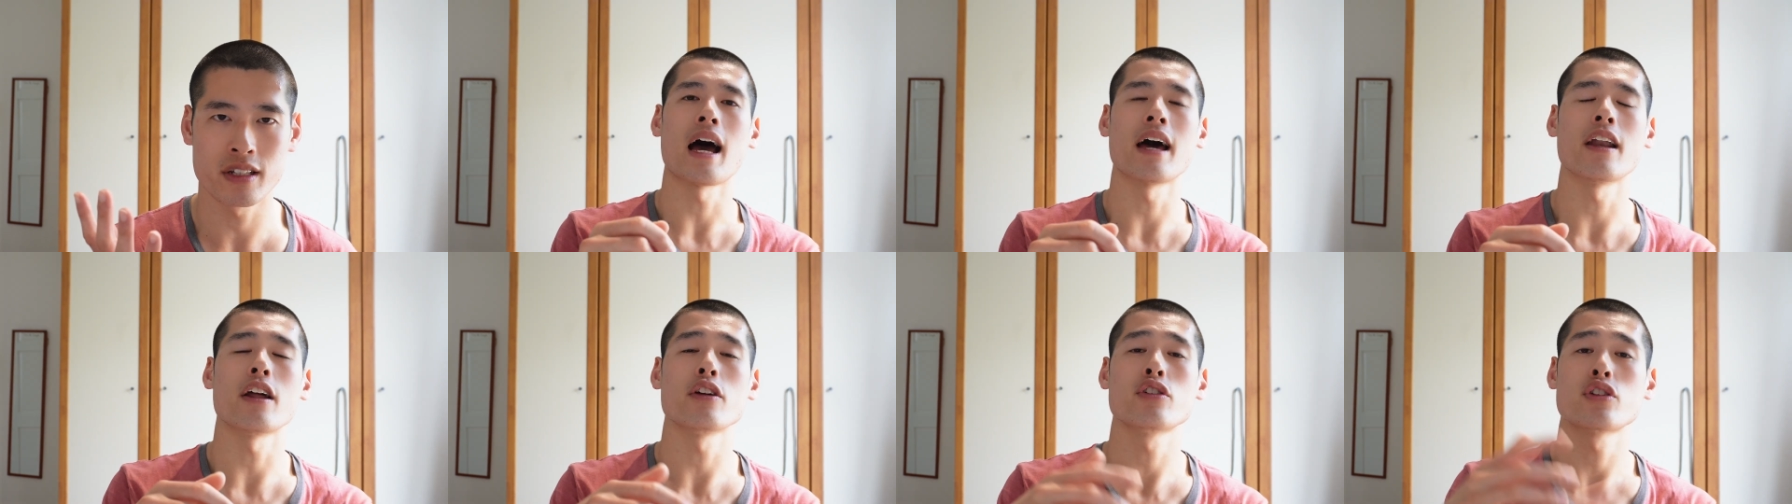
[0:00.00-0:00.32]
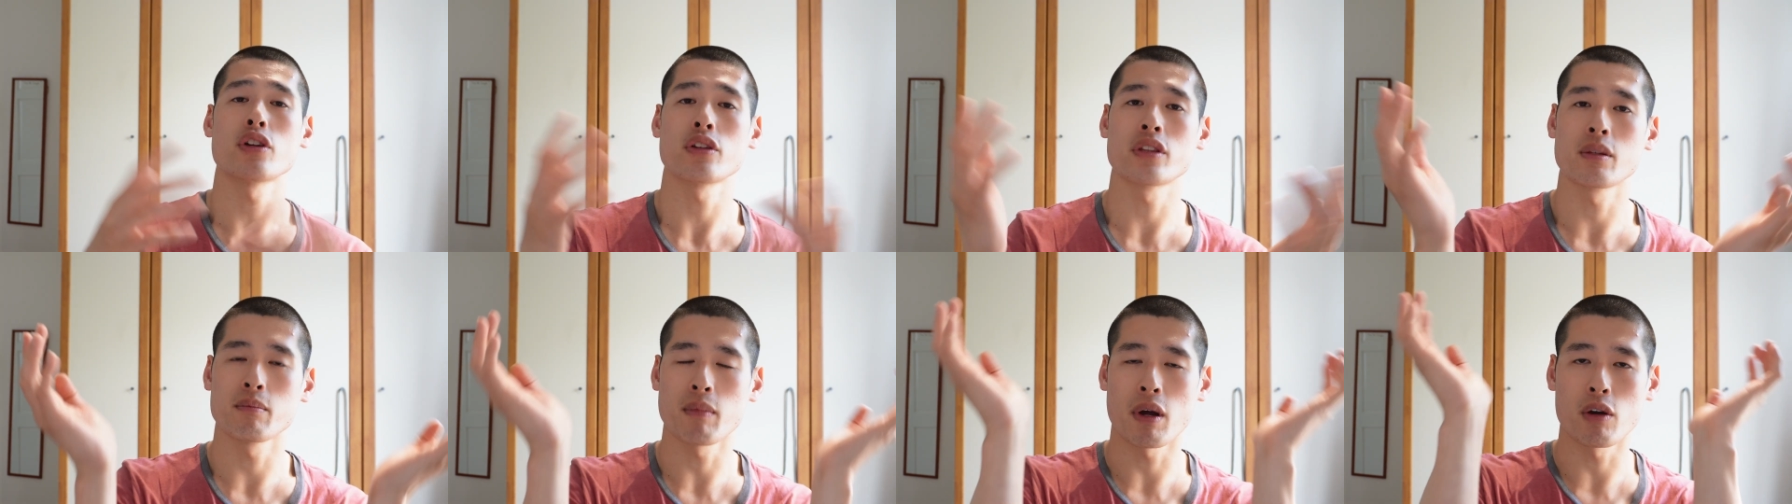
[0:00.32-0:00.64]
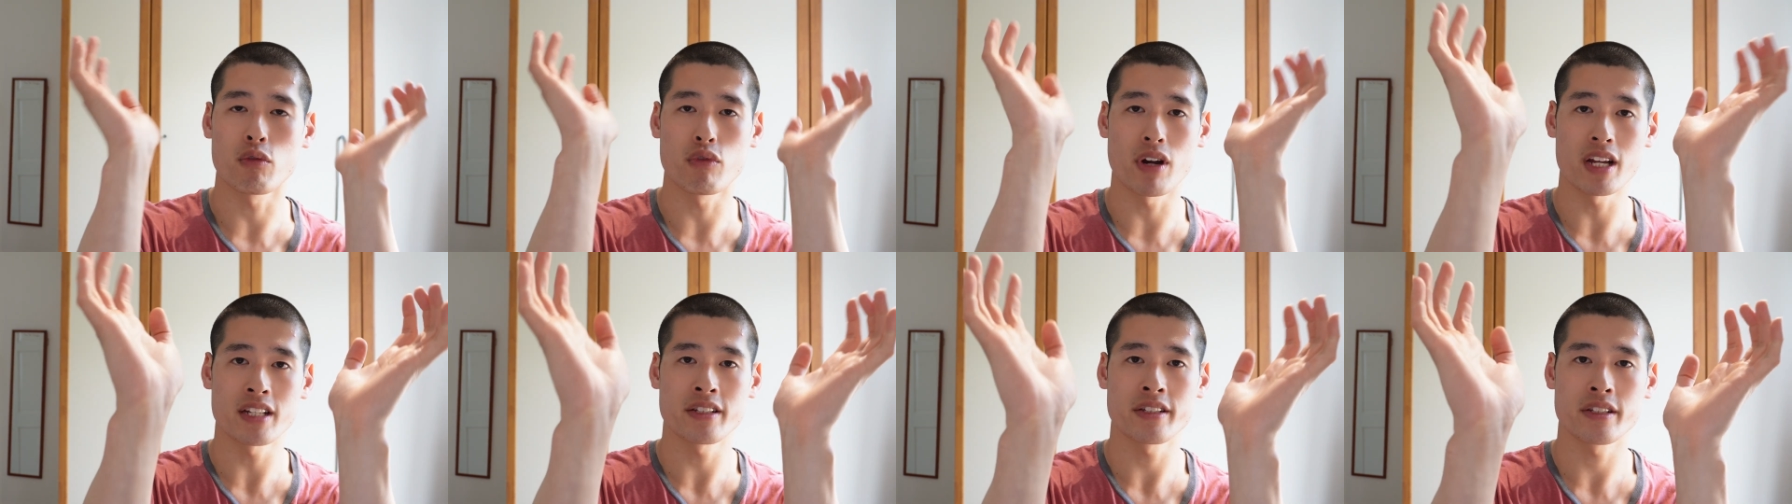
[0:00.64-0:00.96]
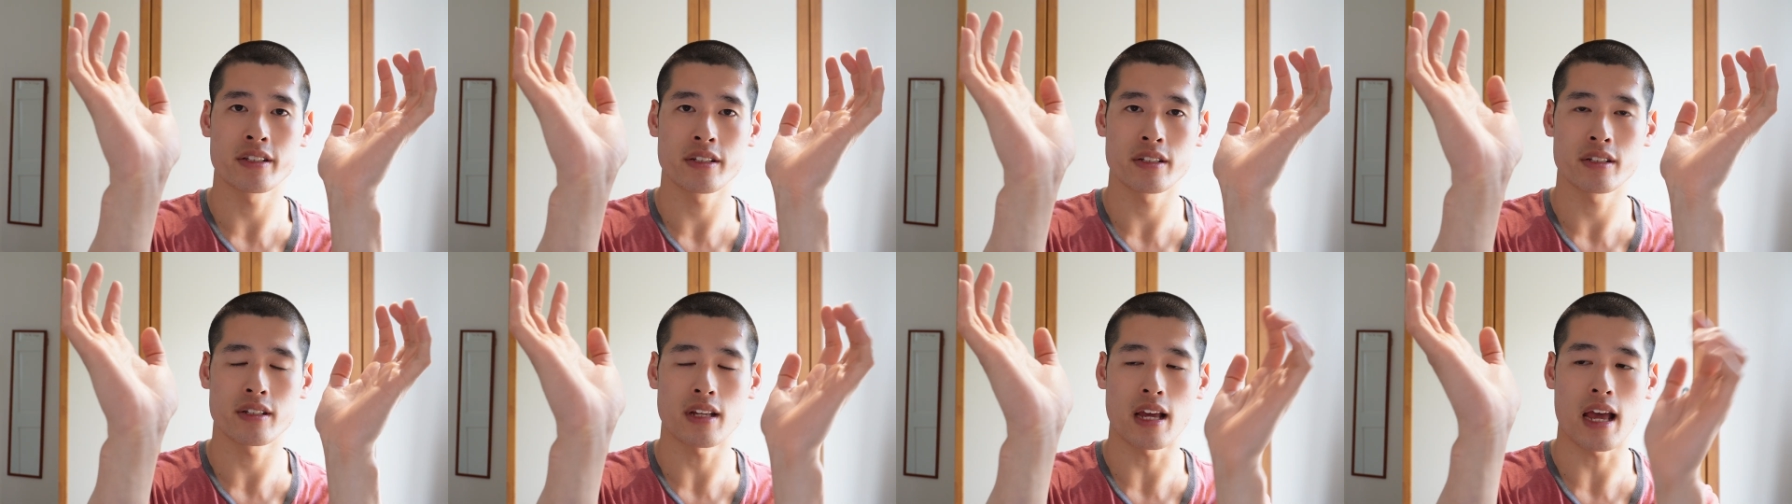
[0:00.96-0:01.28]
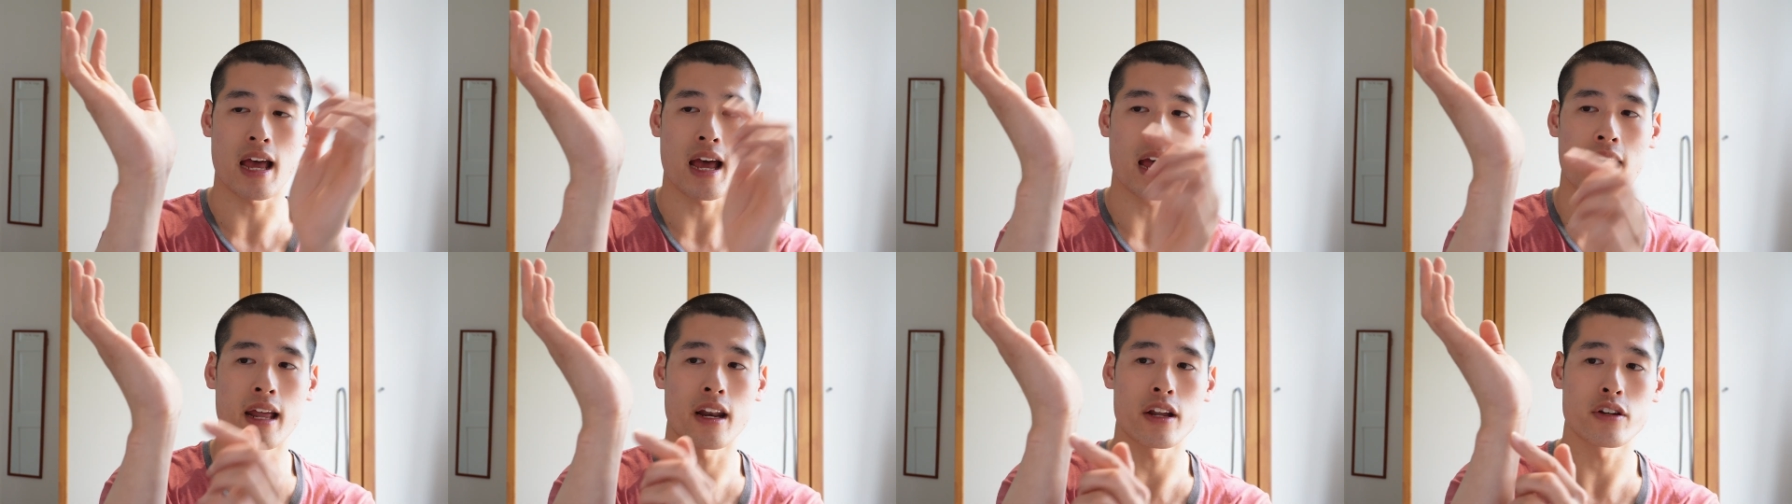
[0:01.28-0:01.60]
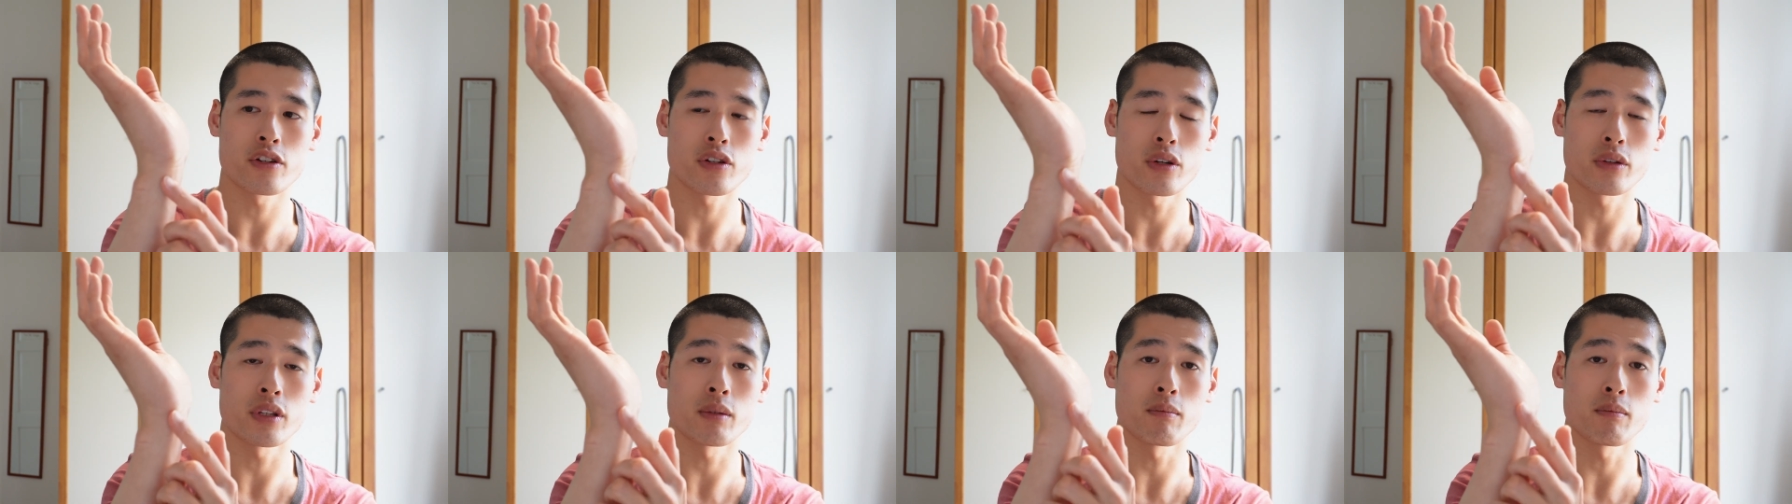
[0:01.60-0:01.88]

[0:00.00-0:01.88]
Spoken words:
And I showed them my wrists, and I showed